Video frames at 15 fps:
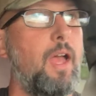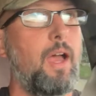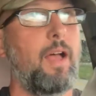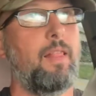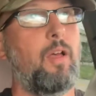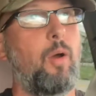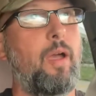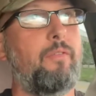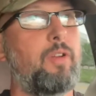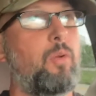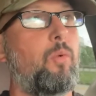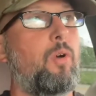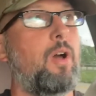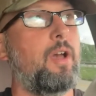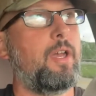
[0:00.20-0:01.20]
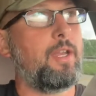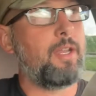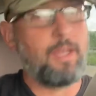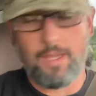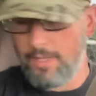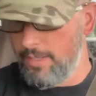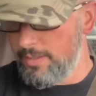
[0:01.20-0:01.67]
Hello everyone.
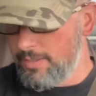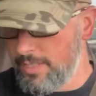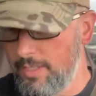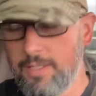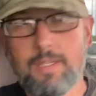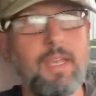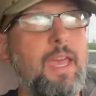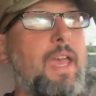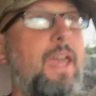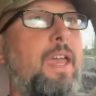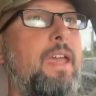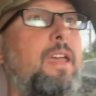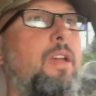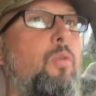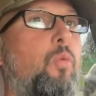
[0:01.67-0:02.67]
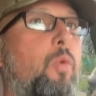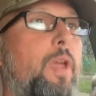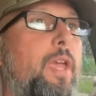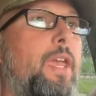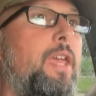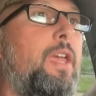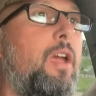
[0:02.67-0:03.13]
Today
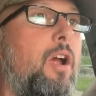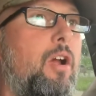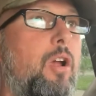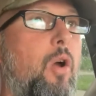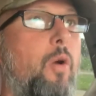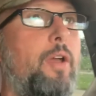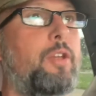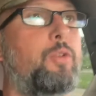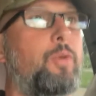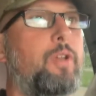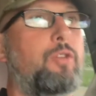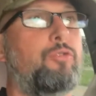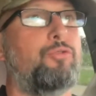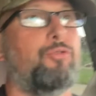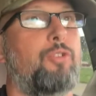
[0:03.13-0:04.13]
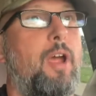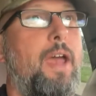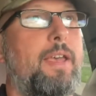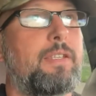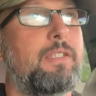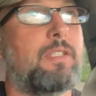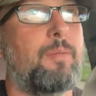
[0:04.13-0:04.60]
we are going to
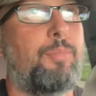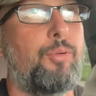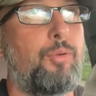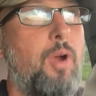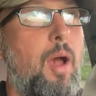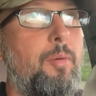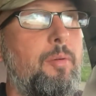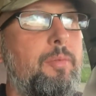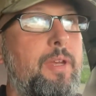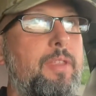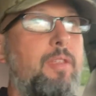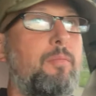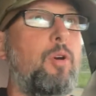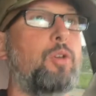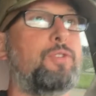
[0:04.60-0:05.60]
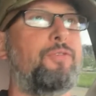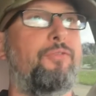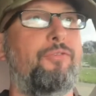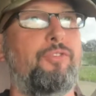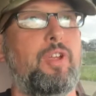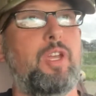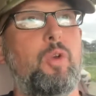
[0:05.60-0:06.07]
address probably the most
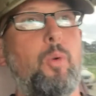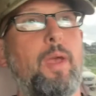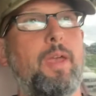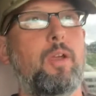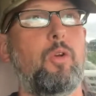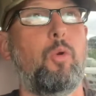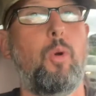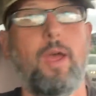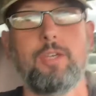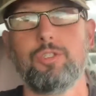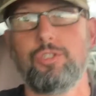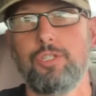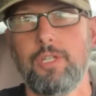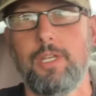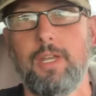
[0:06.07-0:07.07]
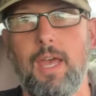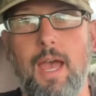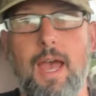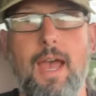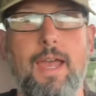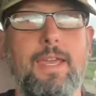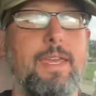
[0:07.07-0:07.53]
frequent question
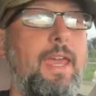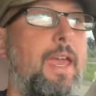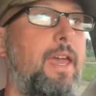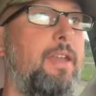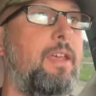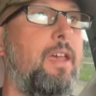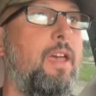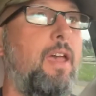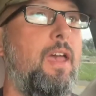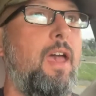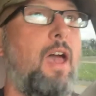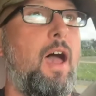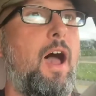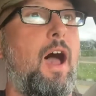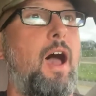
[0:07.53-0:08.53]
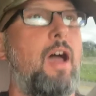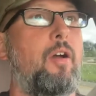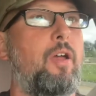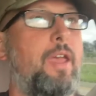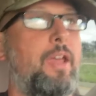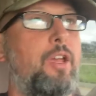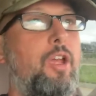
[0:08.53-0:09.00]
I get
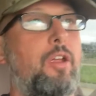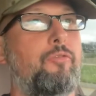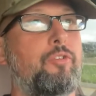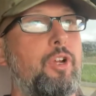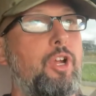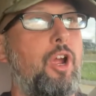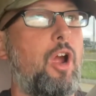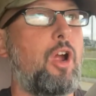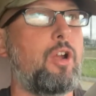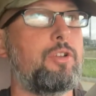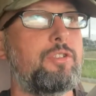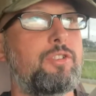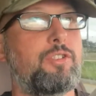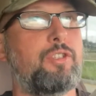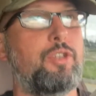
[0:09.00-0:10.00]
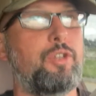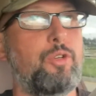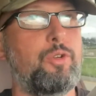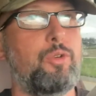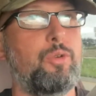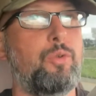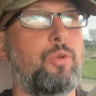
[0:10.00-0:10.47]
in regards
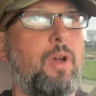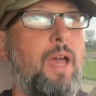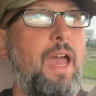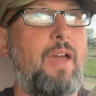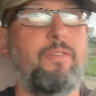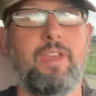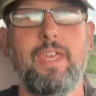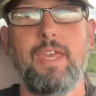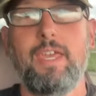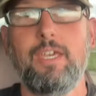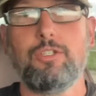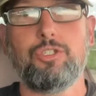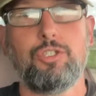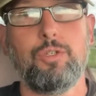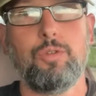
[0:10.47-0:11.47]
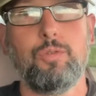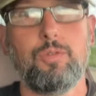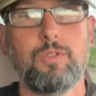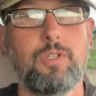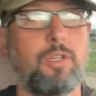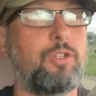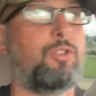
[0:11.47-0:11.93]
to having
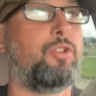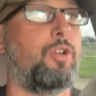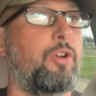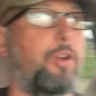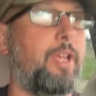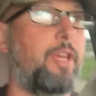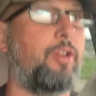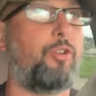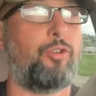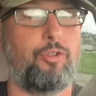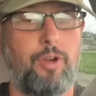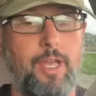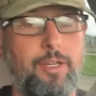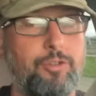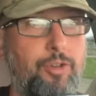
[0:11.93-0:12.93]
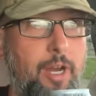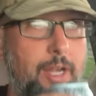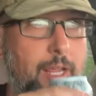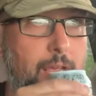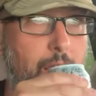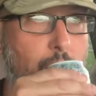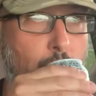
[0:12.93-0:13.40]
issues during crate training.